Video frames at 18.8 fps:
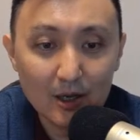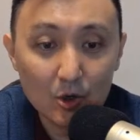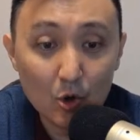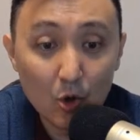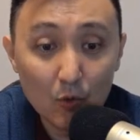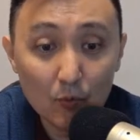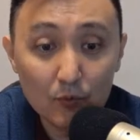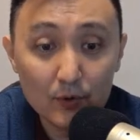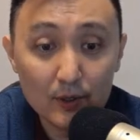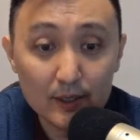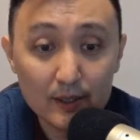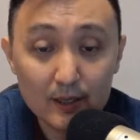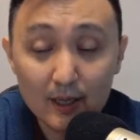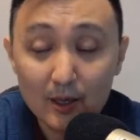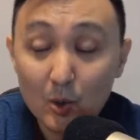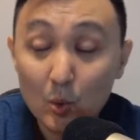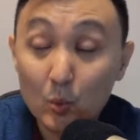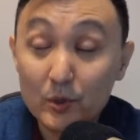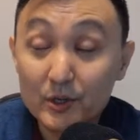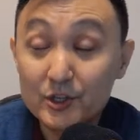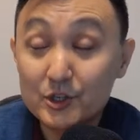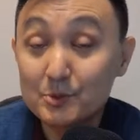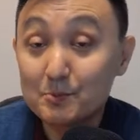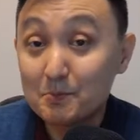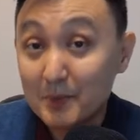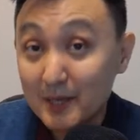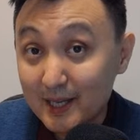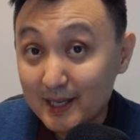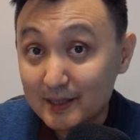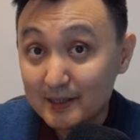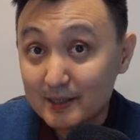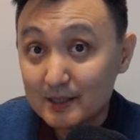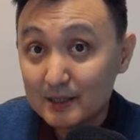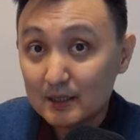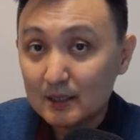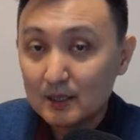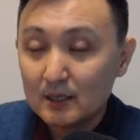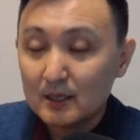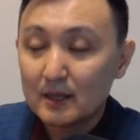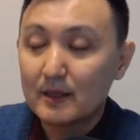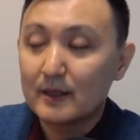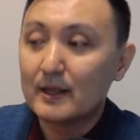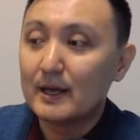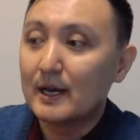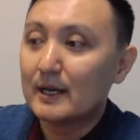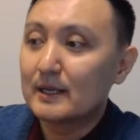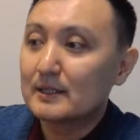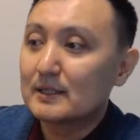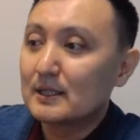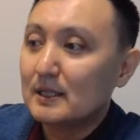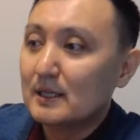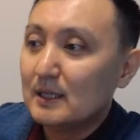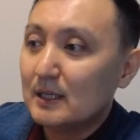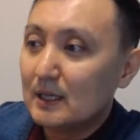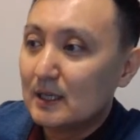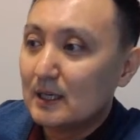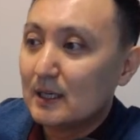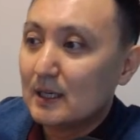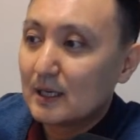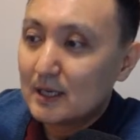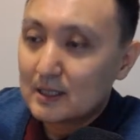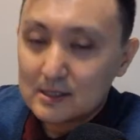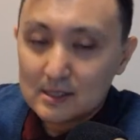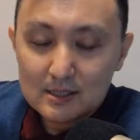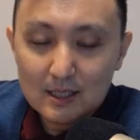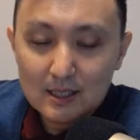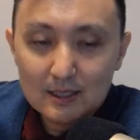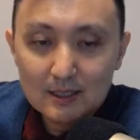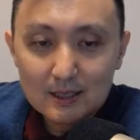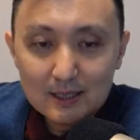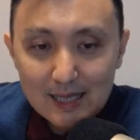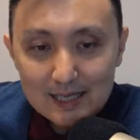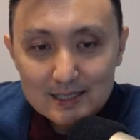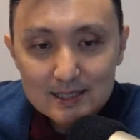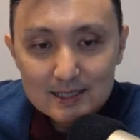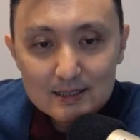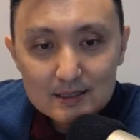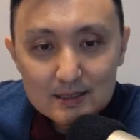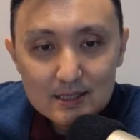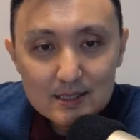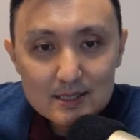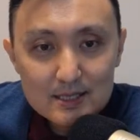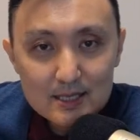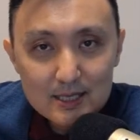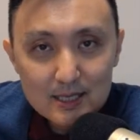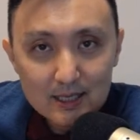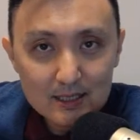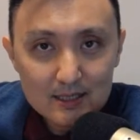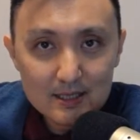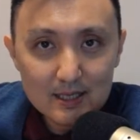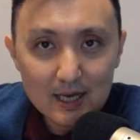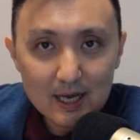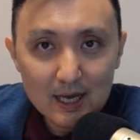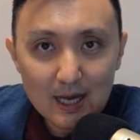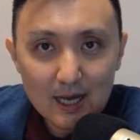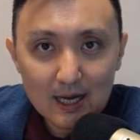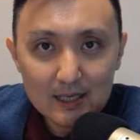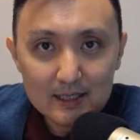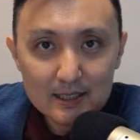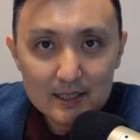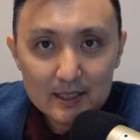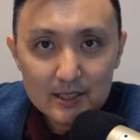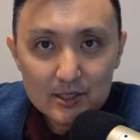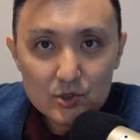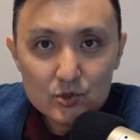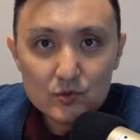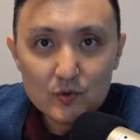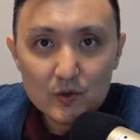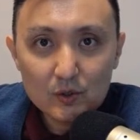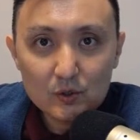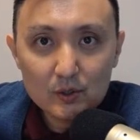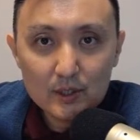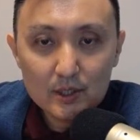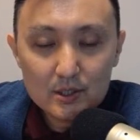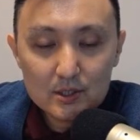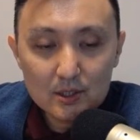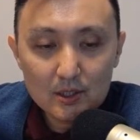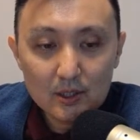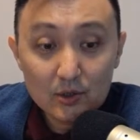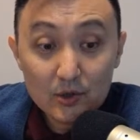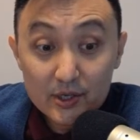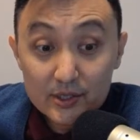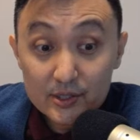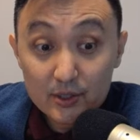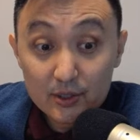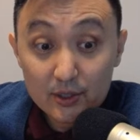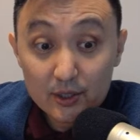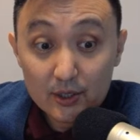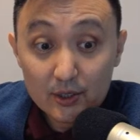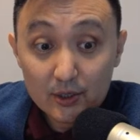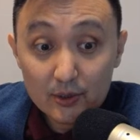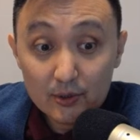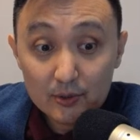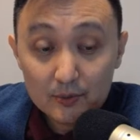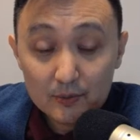conflict, which means that Kazakhstan doesn't think that Israel is an aggressor here.